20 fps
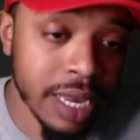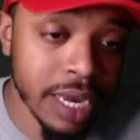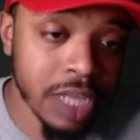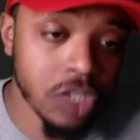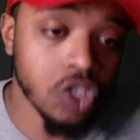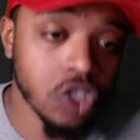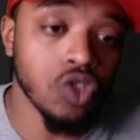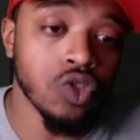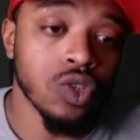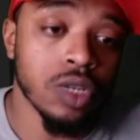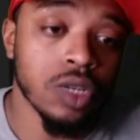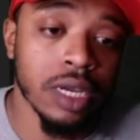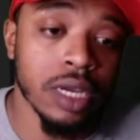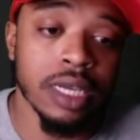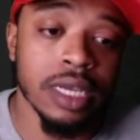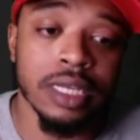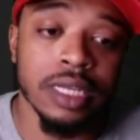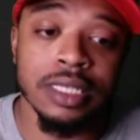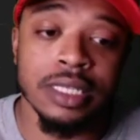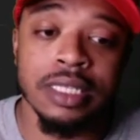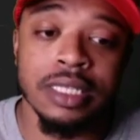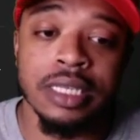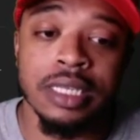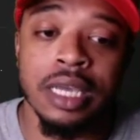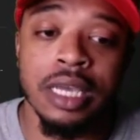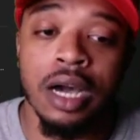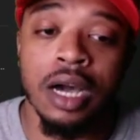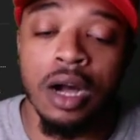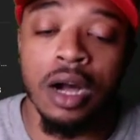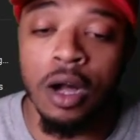that you looking to see.
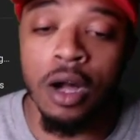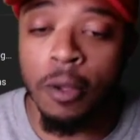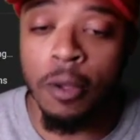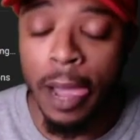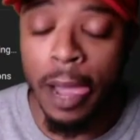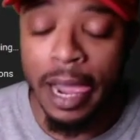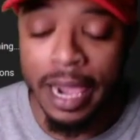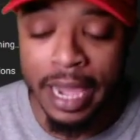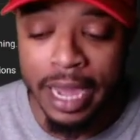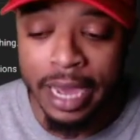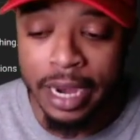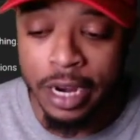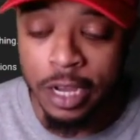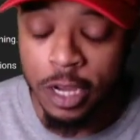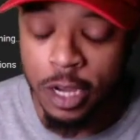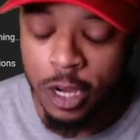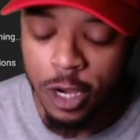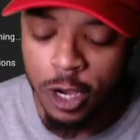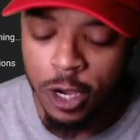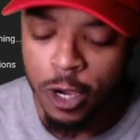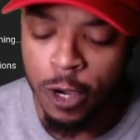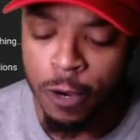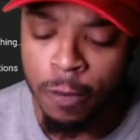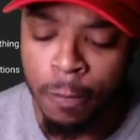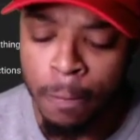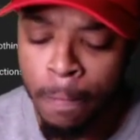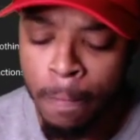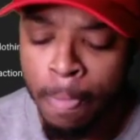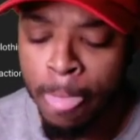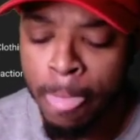Um I got a uh
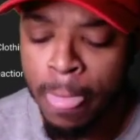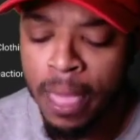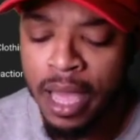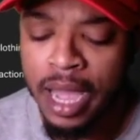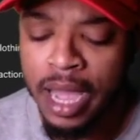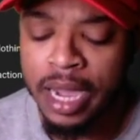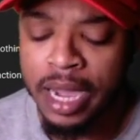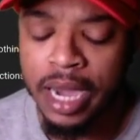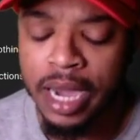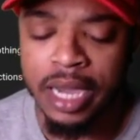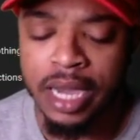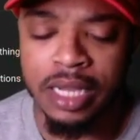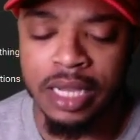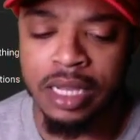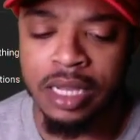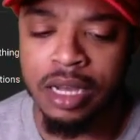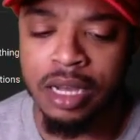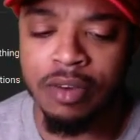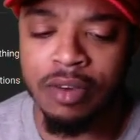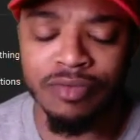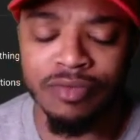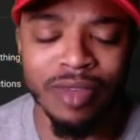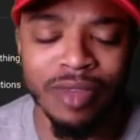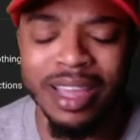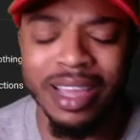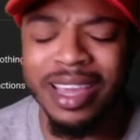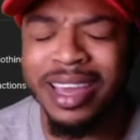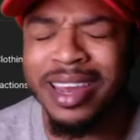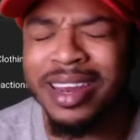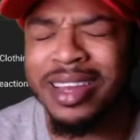I got a, I
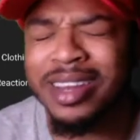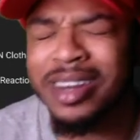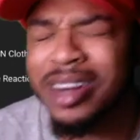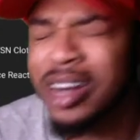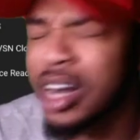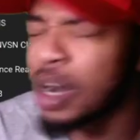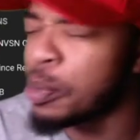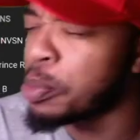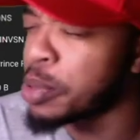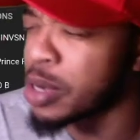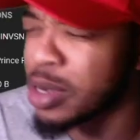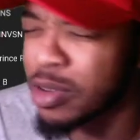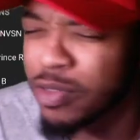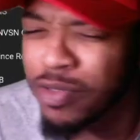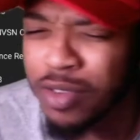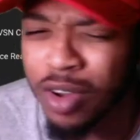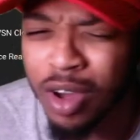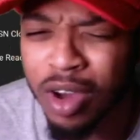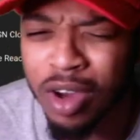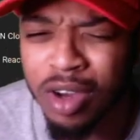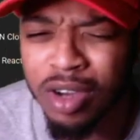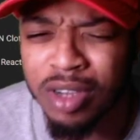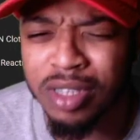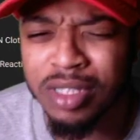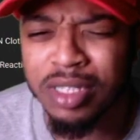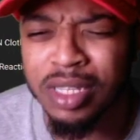got a couple of vlogs.